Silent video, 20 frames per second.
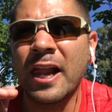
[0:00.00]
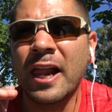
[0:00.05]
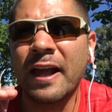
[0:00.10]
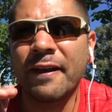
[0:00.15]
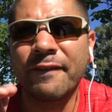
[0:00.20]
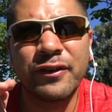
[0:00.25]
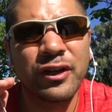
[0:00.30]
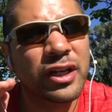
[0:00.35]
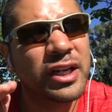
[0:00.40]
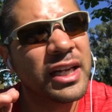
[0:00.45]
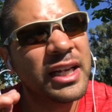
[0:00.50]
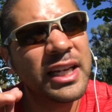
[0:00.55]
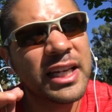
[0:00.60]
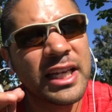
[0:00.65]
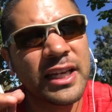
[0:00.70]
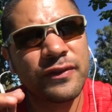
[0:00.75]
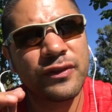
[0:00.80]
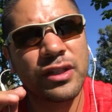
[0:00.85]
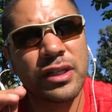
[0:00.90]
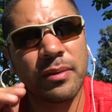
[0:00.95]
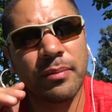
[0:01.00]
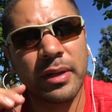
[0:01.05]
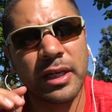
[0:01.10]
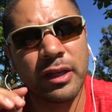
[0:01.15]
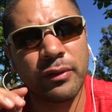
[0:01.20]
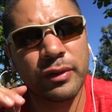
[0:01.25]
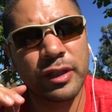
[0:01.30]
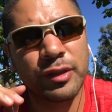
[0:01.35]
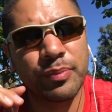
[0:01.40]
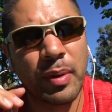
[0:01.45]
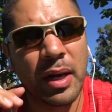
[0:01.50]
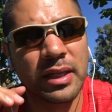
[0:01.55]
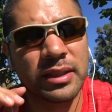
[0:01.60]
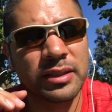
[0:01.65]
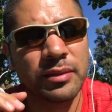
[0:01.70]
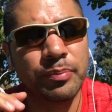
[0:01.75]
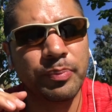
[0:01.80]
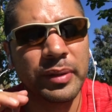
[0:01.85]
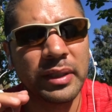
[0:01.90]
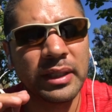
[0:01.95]
if you're going to give somebody
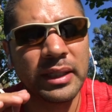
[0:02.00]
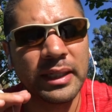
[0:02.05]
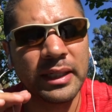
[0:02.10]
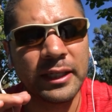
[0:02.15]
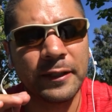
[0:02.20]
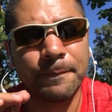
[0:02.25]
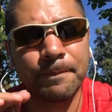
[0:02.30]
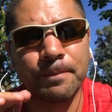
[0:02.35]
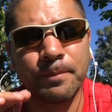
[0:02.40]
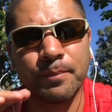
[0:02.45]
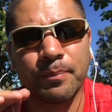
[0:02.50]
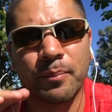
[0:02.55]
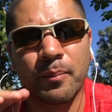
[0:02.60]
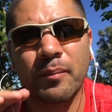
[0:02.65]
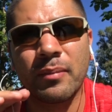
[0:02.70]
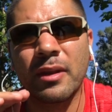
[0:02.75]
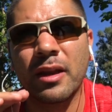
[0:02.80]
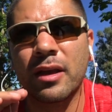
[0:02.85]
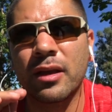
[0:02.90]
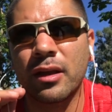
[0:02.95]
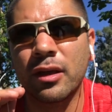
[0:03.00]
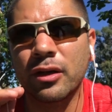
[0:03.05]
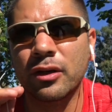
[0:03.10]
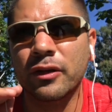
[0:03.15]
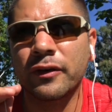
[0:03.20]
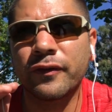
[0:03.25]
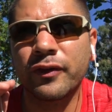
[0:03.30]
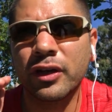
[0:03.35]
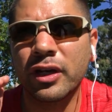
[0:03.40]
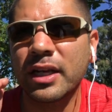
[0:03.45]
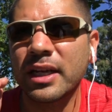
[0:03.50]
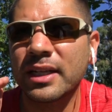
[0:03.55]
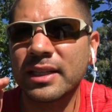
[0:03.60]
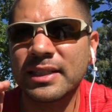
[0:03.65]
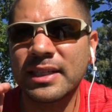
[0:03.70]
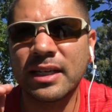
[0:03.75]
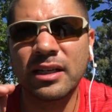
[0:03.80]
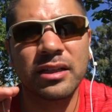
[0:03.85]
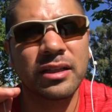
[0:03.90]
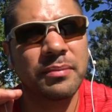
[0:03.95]
responsibility, you know, if you're going to
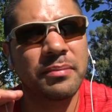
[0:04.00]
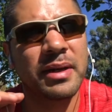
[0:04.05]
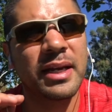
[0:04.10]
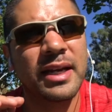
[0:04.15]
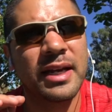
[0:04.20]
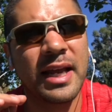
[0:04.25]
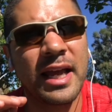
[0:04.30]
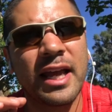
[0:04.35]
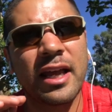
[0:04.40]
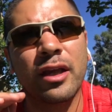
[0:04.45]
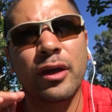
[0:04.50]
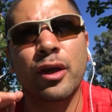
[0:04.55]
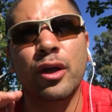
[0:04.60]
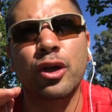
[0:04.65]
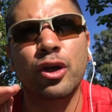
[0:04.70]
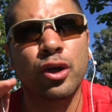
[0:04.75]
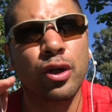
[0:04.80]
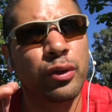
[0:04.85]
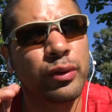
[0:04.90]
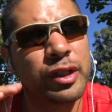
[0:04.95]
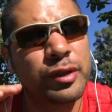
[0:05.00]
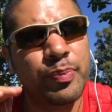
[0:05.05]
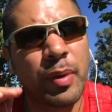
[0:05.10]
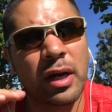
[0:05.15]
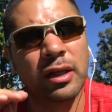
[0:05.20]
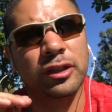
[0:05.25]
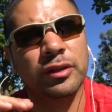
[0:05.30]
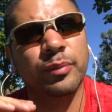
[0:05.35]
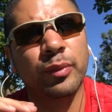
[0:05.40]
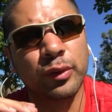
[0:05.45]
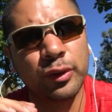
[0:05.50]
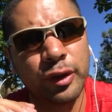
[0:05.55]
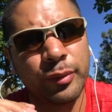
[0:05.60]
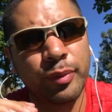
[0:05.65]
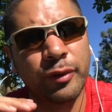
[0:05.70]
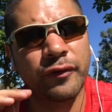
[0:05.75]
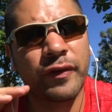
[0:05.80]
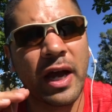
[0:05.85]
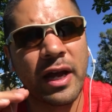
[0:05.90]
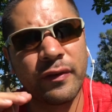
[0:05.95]
tell the men, hey, you're responsible to
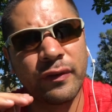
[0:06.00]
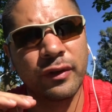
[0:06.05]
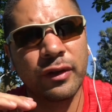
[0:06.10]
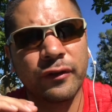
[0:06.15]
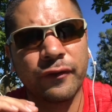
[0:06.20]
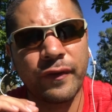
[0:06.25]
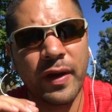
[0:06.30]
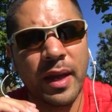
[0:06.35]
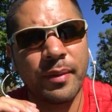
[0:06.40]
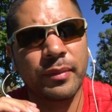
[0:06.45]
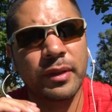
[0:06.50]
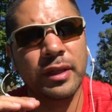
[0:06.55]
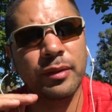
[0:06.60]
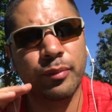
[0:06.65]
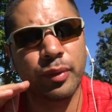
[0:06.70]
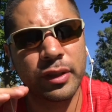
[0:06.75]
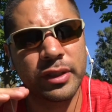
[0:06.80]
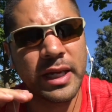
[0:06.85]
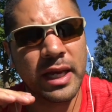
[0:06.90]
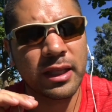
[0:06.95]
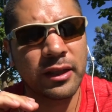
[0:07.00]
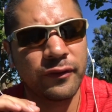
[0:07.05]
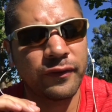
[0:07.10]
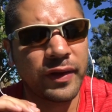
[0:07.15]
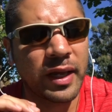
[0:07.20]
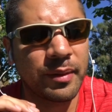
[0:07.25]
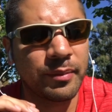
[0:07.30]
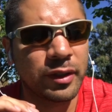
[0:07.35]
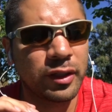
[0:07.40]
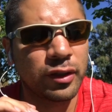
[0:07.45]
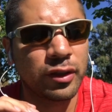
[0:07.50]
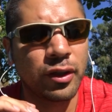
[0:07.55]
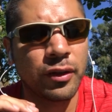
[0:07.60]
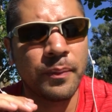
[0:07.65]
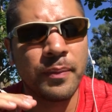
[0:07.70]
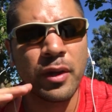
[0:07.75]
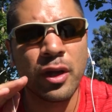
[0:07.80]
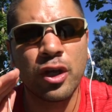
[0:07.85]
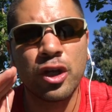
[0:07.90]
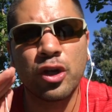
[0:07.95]
provide for the family and protect the family, you know,
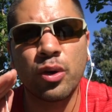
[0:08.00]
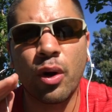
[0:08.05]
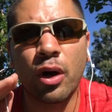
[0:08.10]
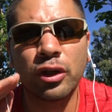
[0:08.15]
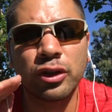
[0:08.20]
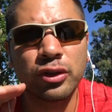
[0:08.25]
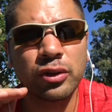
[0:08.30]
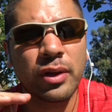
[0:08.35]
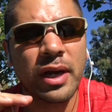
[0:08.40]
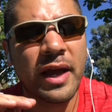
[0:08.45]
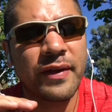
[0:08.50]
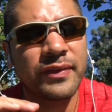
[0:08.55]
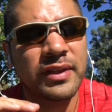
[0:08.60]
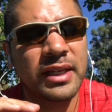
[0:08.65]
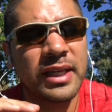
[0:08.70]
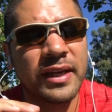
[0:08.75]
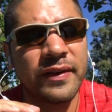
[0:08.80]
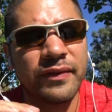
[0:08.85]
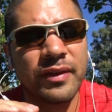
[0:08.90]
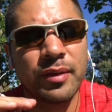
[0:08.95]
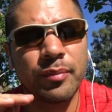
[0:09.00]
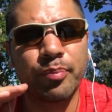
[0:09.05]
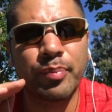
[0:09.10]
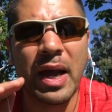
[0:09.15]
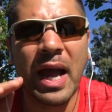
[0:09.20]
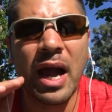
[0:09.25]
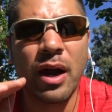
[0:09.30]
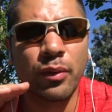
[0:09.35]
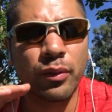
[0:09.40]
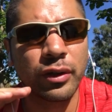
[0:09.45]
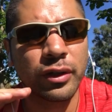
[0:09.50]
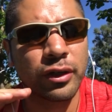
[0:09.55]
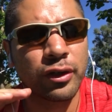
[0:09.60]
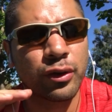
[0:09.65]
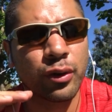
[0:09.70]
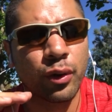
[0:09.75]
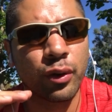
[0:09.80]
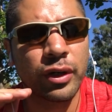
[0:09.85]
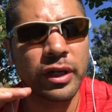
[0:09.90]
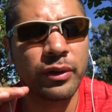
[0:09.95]
you also have to give them power and
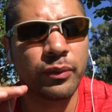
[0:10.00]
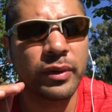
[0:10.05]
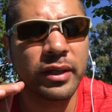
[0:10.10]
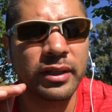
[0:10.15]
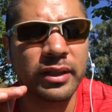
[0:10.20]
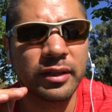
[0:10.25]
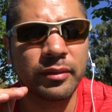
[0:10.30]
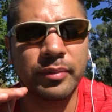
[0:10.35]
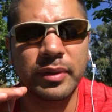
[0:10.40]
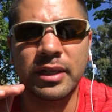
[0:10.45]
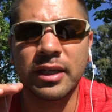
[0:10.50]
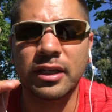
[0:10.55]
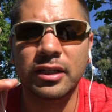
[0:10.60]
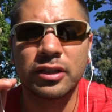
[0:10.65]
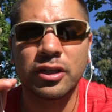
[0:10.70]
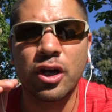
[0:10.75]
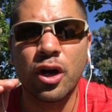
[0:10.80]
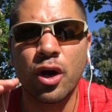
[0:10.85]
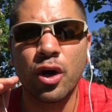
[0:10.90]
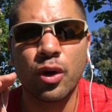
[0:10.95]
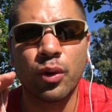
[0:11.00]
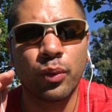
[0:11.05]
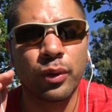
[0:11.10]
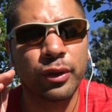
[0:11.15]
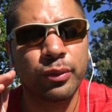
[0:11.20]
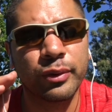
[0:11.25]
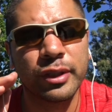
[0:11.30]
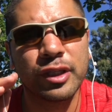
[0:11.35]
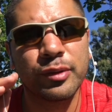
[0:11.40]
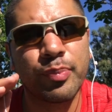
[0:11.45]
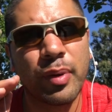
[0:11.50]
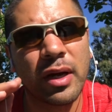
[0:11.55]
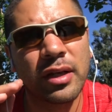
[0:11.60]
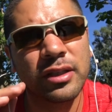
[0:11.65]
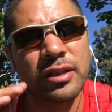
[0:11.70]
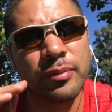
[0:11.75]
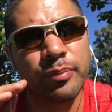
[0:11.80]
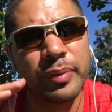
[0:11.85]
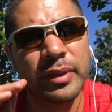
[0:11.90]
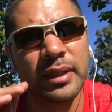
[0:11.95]
authority with it because with
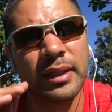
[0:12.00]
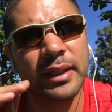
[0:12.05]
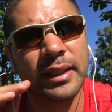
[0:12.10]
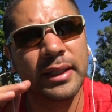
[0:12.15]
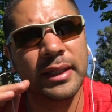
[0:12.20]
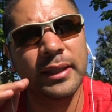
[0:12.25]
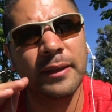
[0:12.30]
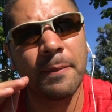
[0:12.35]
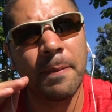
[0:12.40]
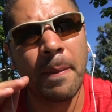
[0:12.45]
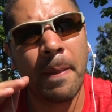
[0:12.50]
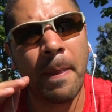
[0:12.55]
responsibility,